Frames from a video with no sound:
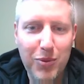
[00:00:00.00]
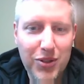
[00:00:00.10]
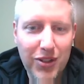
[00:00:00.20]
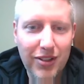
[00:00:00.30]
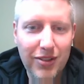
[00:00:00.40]

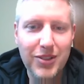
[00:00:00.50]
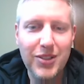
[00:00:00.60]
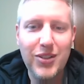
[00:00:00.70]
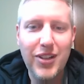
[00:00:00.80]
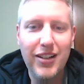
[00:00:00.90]
Michigan
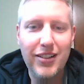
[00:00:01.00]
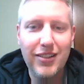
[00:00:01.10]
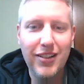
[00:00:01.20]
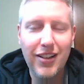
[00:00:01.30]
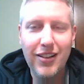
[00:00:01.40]

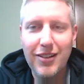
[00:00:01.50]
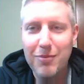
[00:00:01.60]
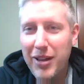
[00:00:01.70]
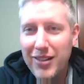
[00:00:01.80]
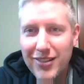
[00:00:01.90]
resetting. Can
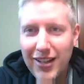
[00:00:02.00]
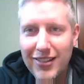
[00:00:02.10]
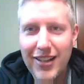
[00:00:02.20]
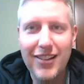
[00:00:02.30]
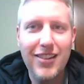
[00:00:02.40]
Penn
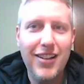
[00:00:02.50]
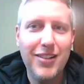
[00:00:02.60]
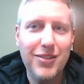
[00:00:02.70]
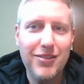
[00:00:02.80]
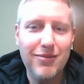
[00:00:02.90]
State take the
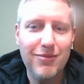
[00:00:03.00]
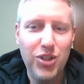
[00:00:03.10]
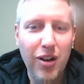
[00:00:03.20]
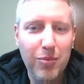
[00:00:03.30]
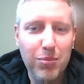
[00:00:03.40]
next
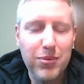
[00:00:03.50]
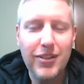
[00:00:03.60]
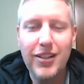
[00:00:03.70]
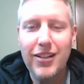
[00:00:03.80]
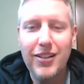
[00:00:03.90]
jump?
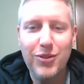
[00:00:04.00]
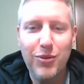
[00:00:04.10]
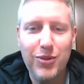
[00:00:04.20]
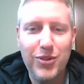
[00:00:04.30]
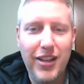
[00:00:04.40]
So
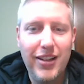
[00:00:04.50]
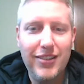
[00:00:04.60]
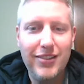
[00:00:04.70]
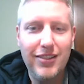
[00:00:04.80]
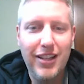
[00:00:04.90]
there's a lot
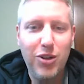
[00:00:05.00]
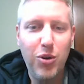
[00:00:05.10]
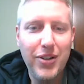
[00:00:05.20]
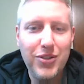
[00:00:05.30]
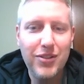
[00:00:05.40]
of
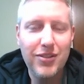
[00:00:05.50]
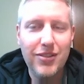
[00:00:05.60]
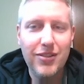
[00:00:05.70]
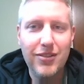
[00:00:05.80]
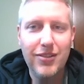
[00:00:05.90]

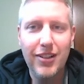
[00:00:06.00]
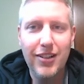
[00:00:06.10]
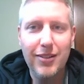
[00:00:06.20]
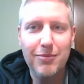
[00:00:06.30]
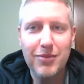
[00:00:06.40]
questions,
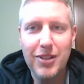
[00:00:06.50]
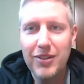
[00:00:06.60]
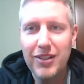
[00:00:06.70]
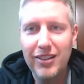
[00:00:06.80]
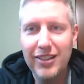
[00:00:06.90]
even
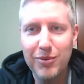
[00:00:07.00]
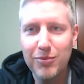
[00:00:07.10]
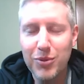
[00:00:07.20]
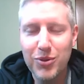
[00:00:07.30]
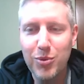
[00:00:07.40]
in a
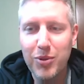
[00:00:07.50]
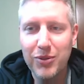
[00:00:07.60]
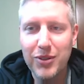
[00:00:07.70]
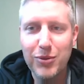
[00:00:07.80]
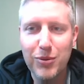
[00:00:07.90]
league with so many
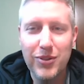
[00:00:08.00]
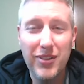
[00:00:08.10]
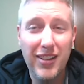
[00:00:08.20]
resources.